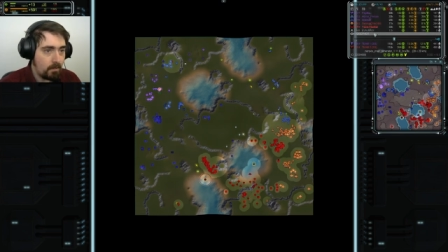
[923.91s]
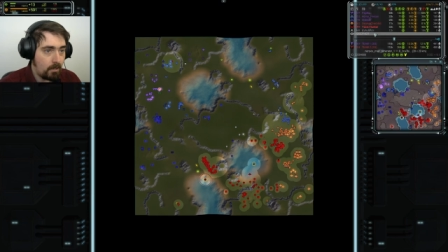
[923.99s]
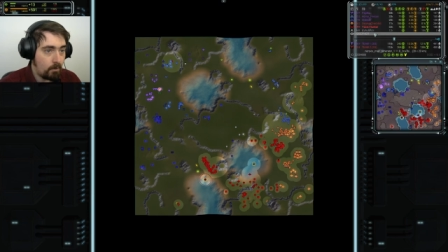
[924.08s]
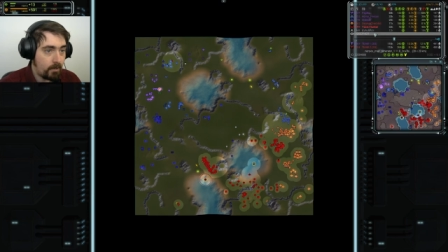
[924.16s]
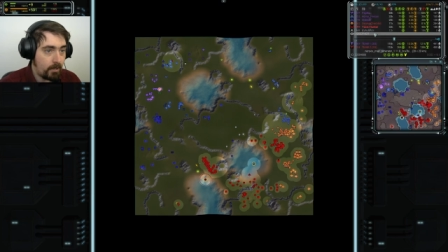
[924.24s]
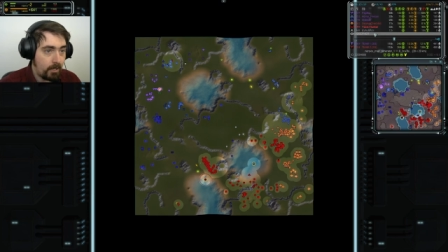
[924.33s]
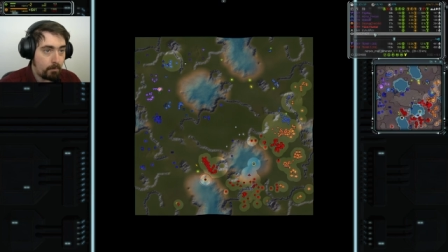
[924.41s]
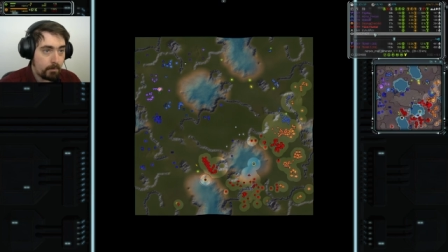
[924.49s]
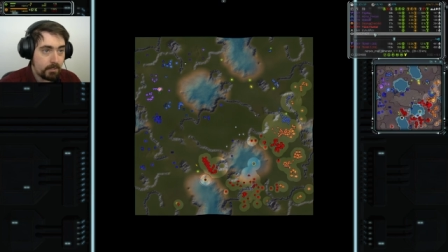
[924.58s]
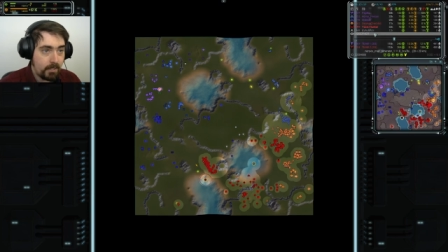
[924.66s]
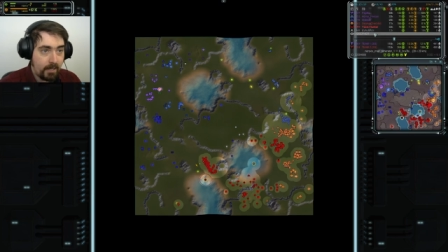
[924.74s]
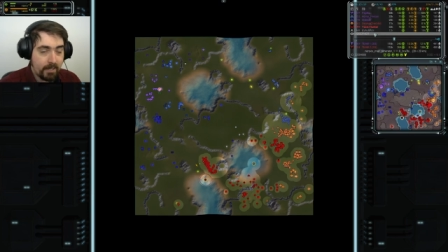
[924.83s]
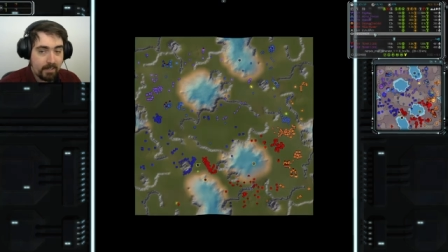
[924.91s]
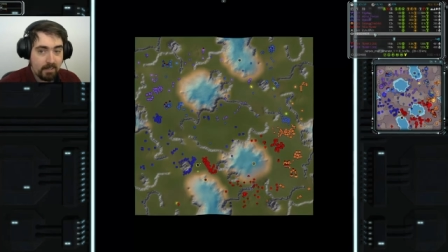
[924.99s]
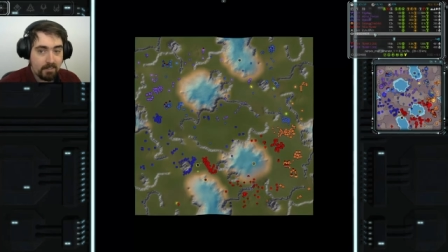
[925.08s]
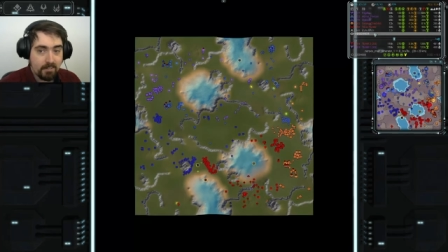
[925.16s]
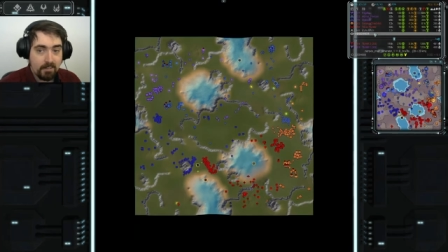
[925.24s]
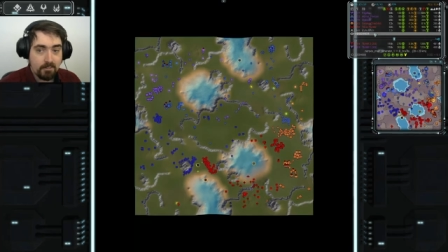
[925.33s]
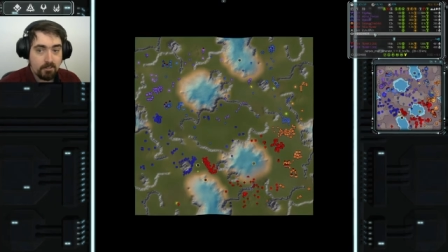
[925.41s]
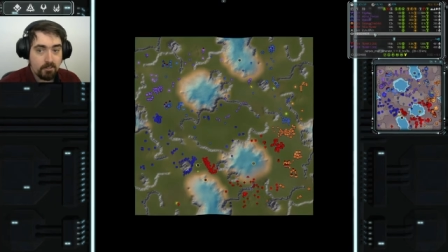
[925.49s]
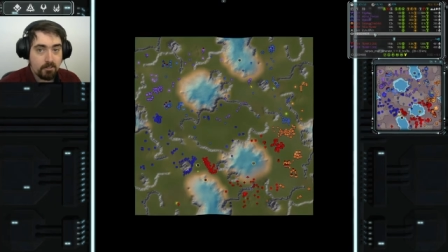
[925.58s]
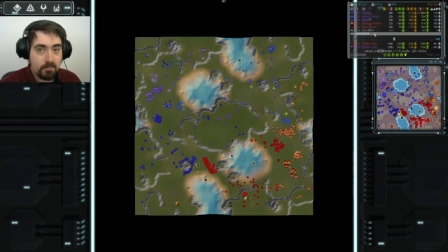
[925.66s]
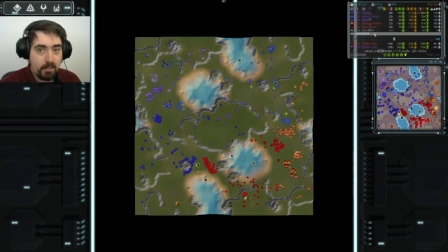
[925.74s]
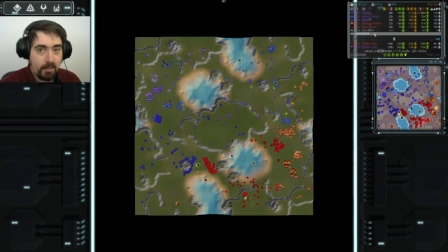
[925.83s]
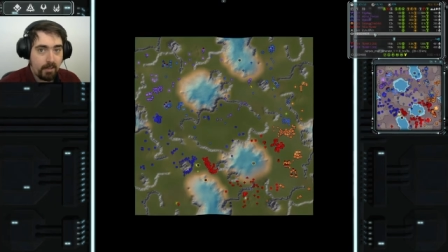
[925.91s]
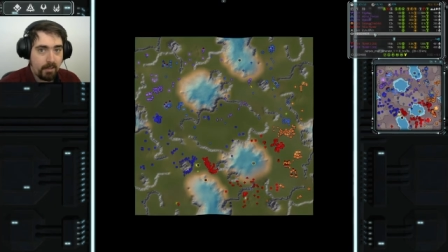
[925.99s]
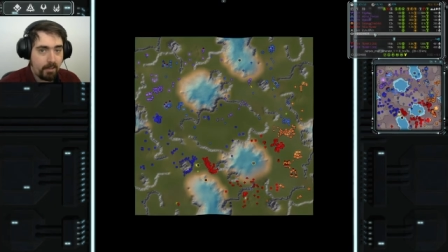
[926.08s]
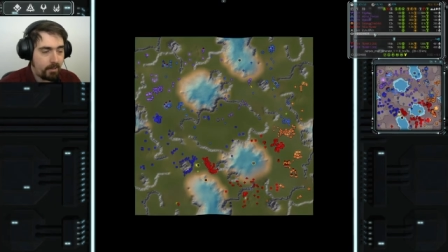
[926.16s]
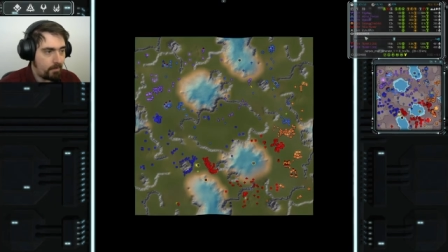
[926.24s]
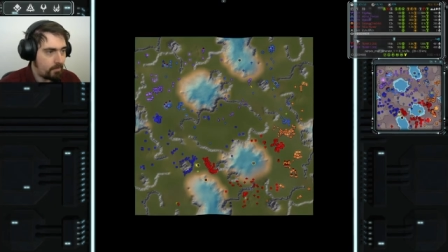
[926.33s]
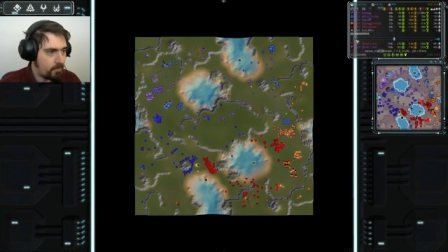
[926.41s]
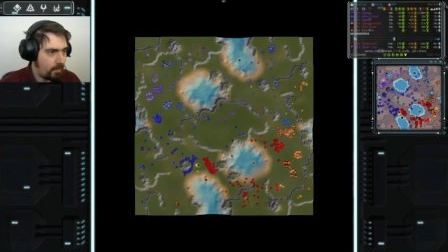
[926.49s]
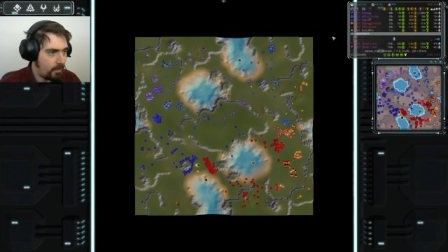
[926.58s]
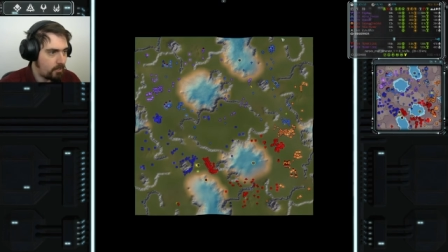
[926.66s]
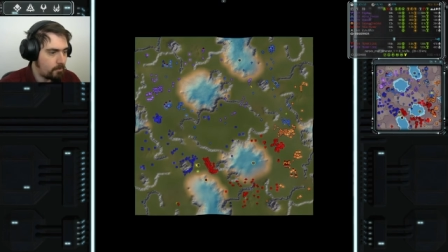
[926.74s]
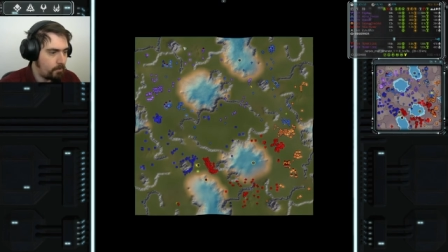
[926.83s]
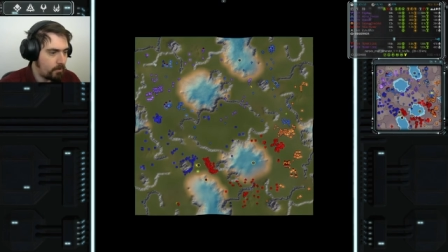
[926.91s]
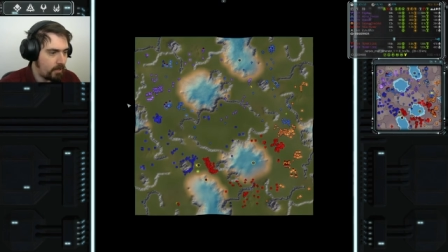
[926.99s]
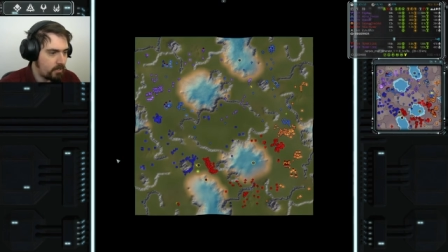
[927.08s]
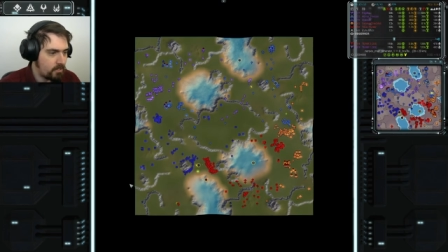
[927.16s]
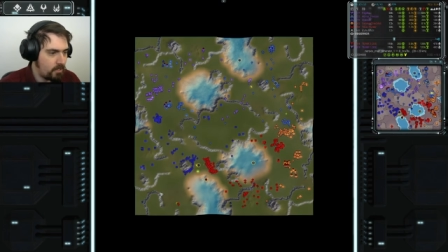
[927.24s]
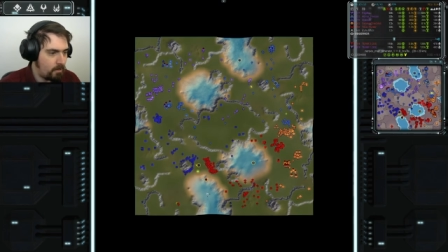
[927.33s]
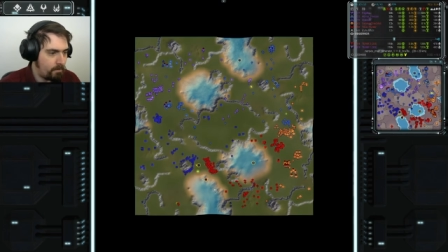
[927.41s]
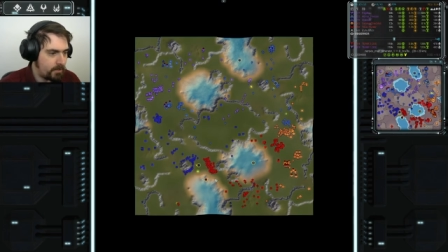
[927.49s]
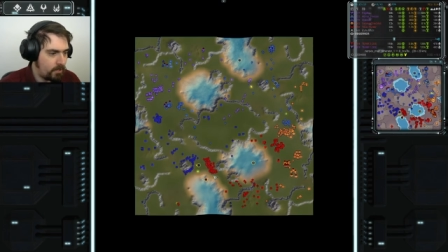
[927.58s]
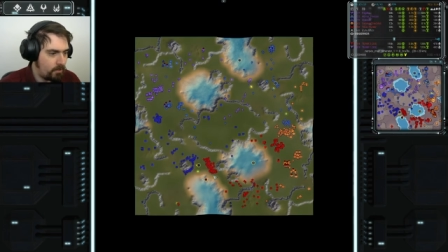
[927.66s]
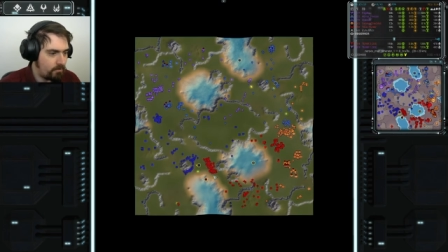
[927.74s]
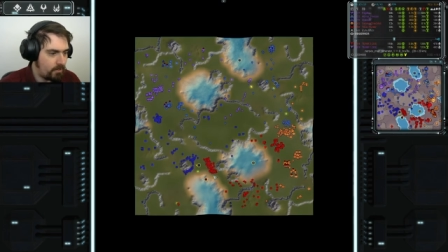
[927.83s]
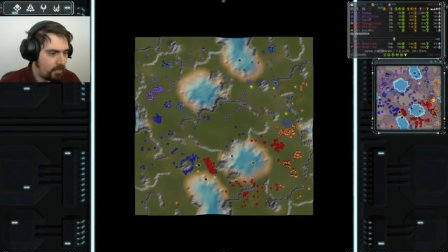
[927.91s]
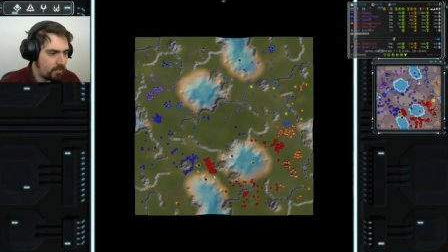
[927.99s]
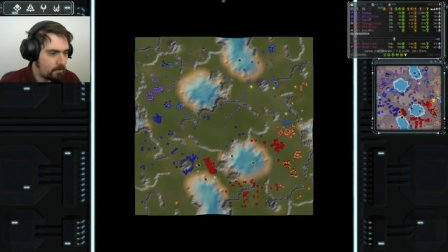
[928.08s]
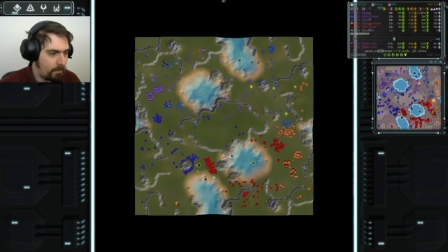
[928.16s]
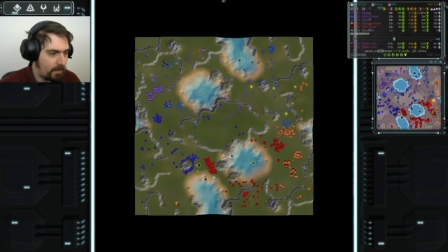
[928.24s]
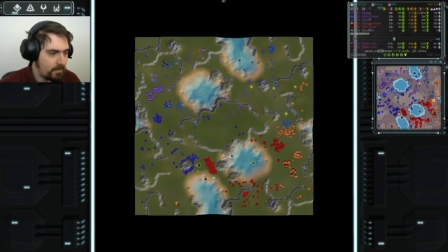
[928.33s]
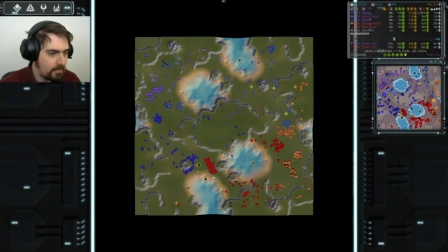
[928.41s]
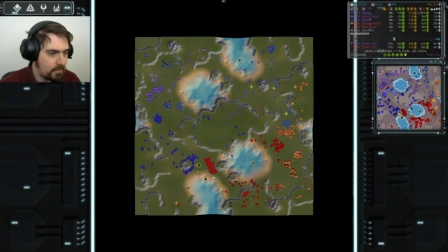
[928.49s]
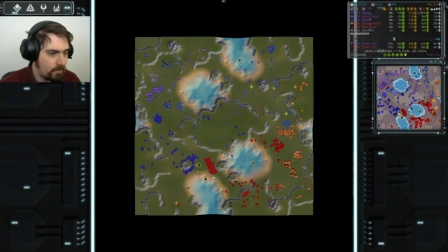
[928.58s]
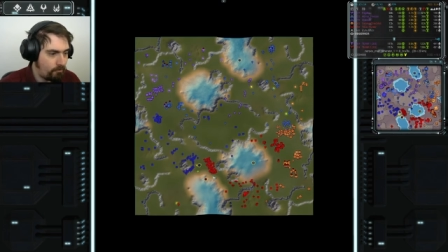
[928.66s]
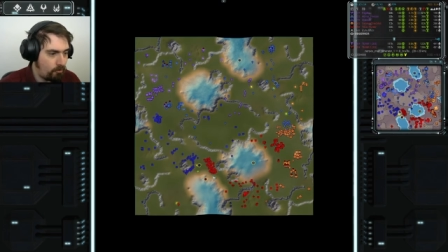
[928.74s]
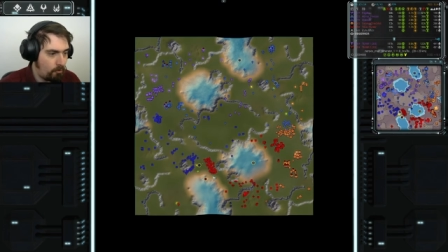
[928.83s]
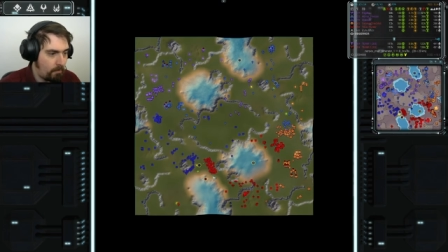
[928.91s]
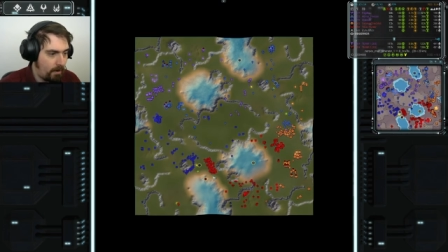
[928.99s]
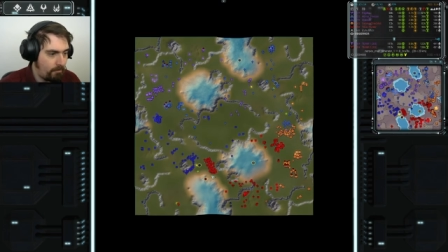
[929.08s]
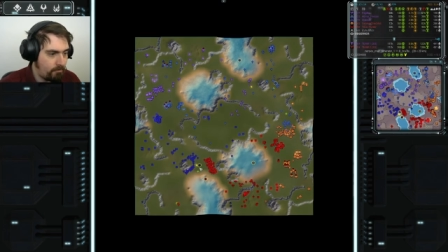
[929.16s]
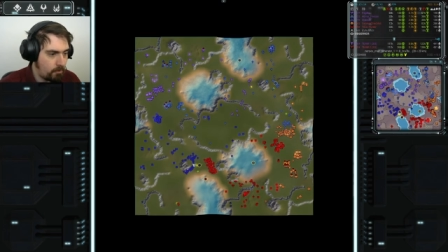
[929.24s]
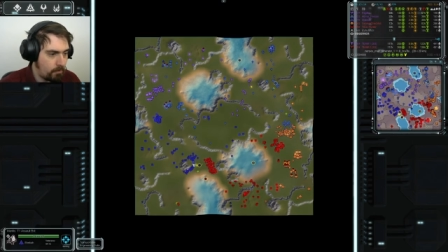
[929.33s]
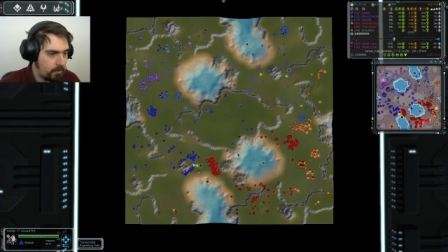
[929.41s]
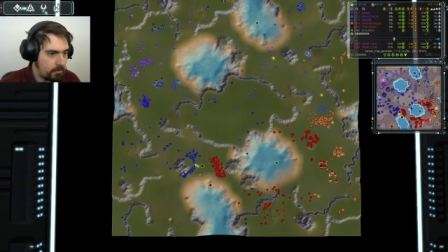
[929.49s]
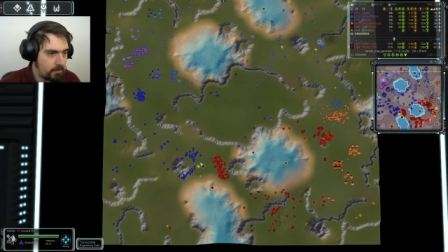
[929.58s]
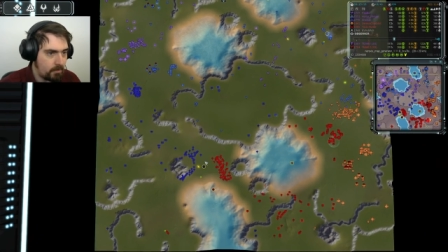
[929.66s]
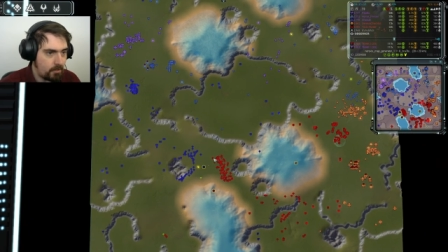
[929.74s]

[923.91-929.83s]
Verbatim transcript: Okay, well, I guess that's just a textbook example of nice balance from everyone.